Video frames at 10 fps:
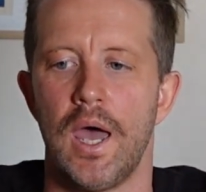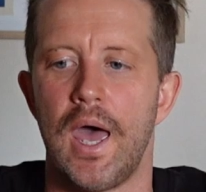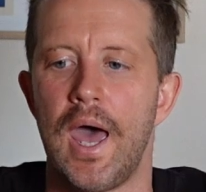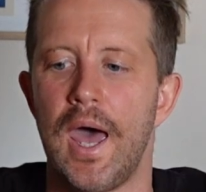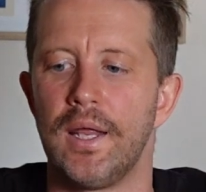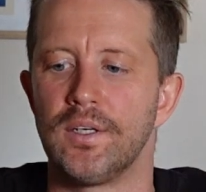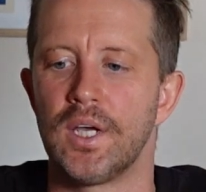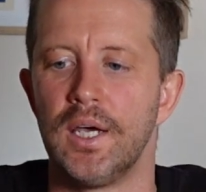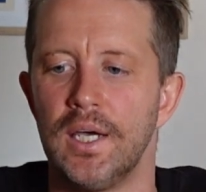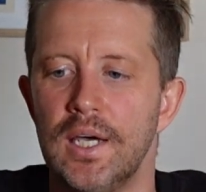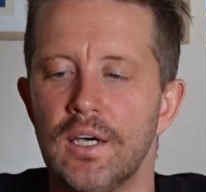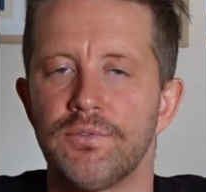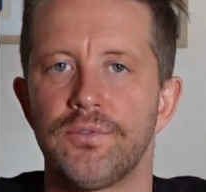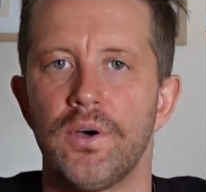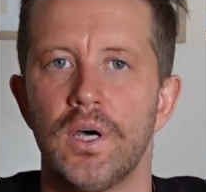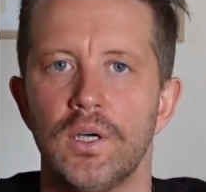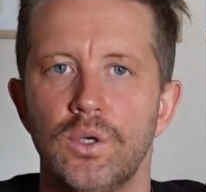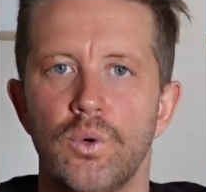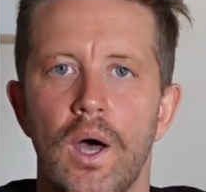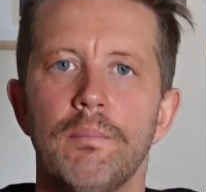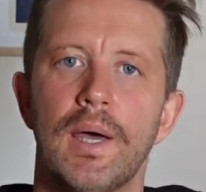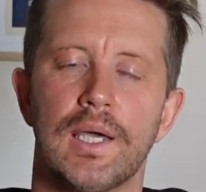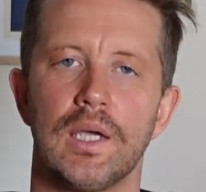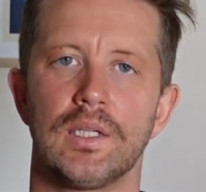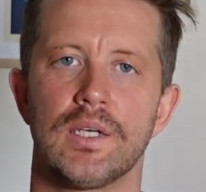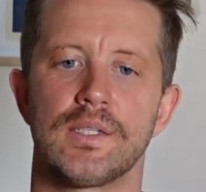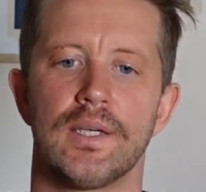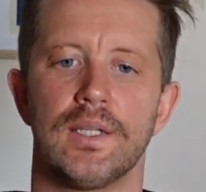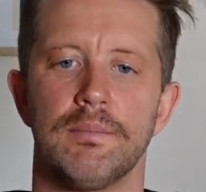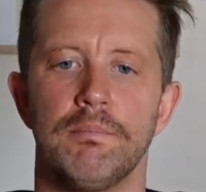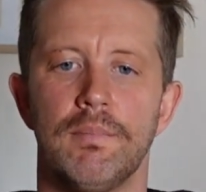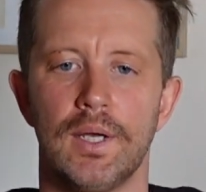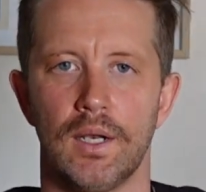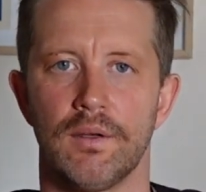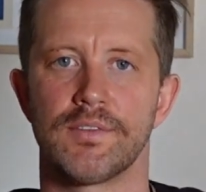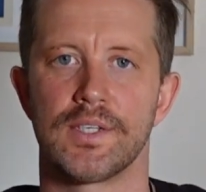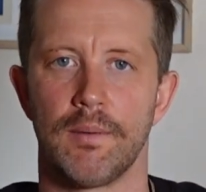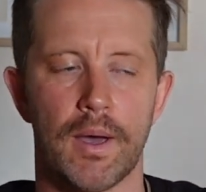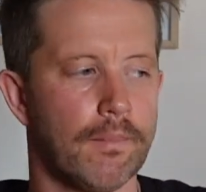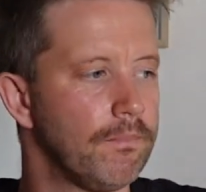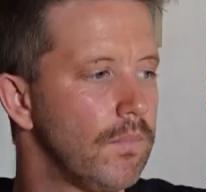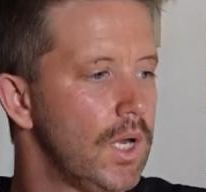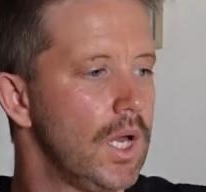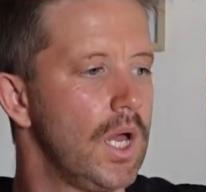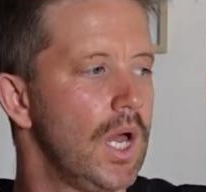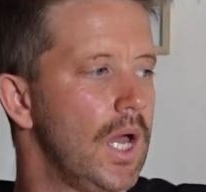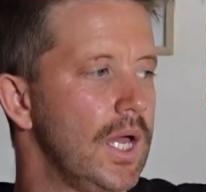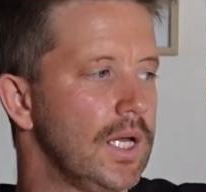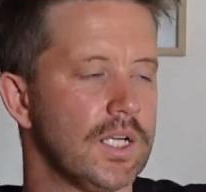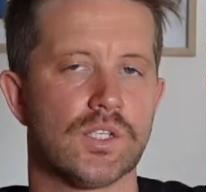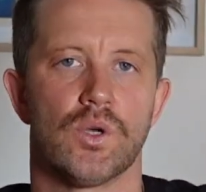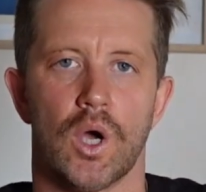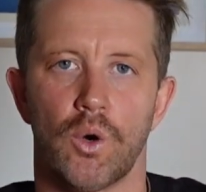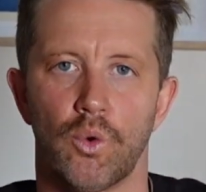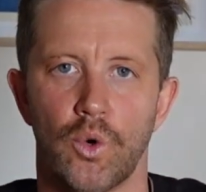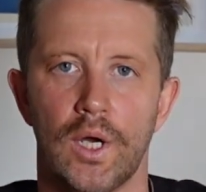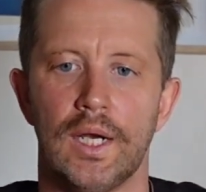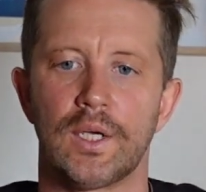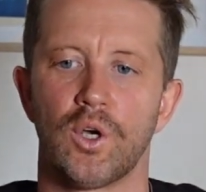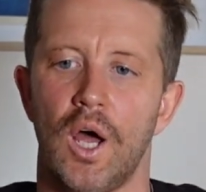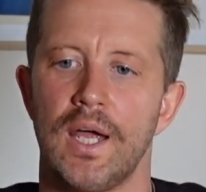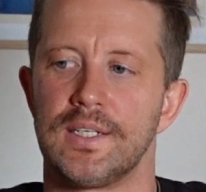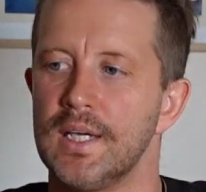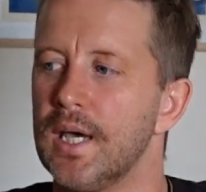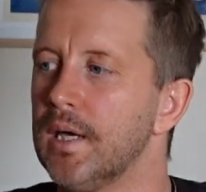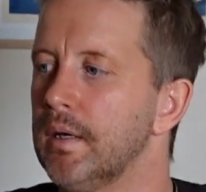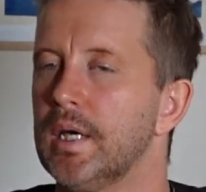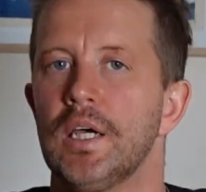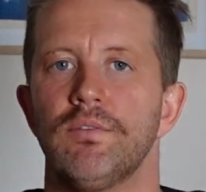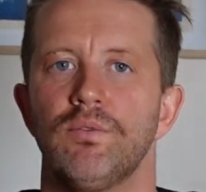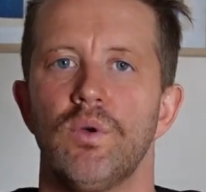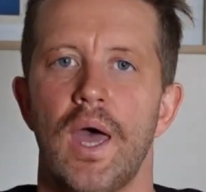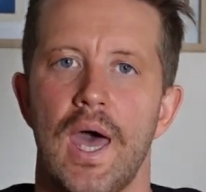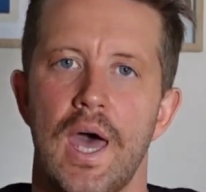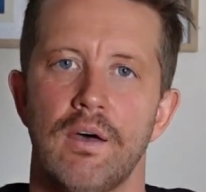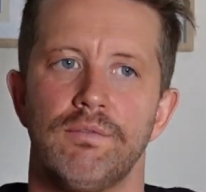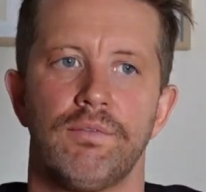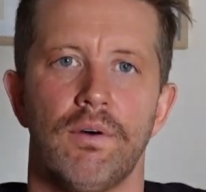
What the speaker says: And if you are making this in the middle of summer, it is a really good idea if you have